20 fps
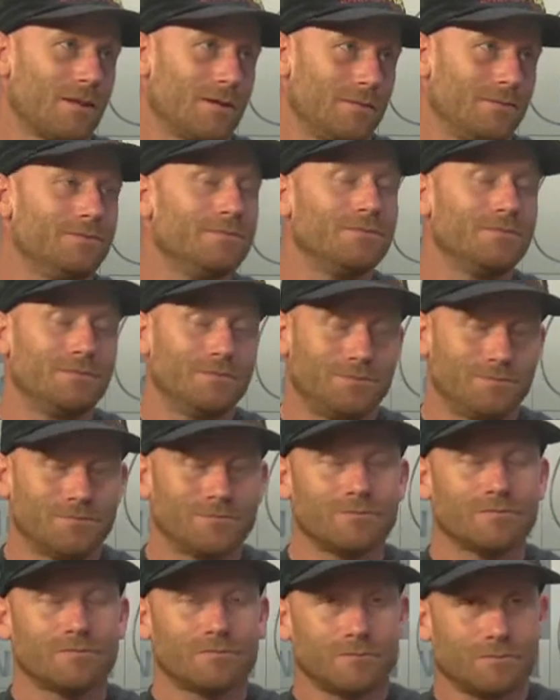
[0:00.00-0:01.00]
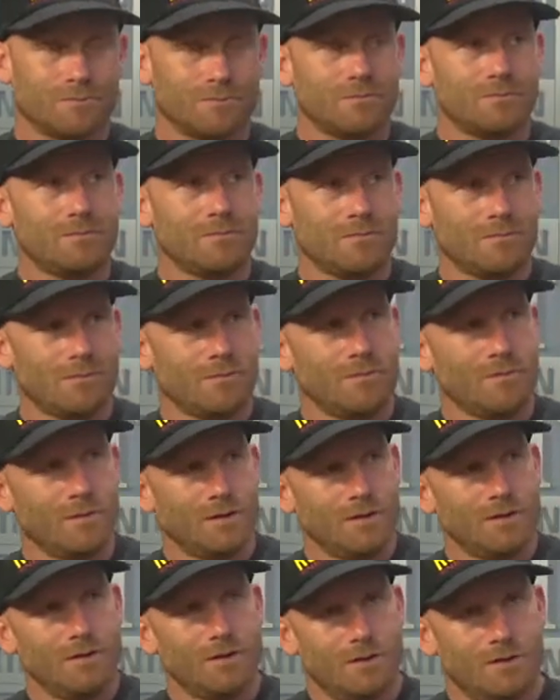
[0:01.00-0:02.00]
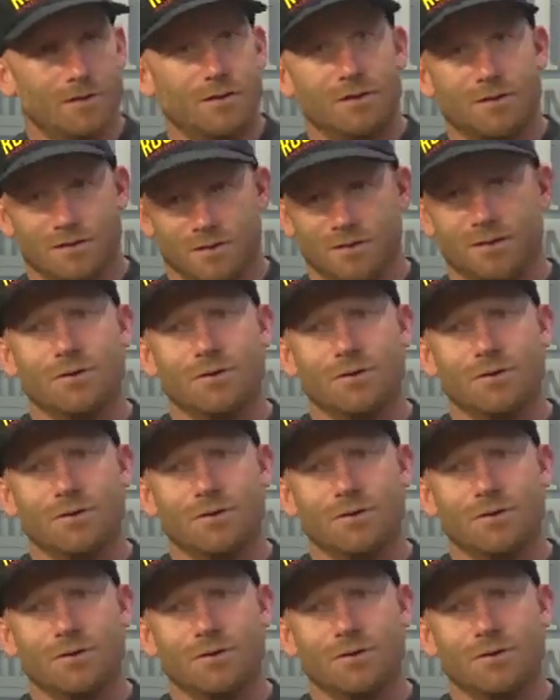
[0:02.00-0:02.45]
That's got to be in your mind as far as getting them,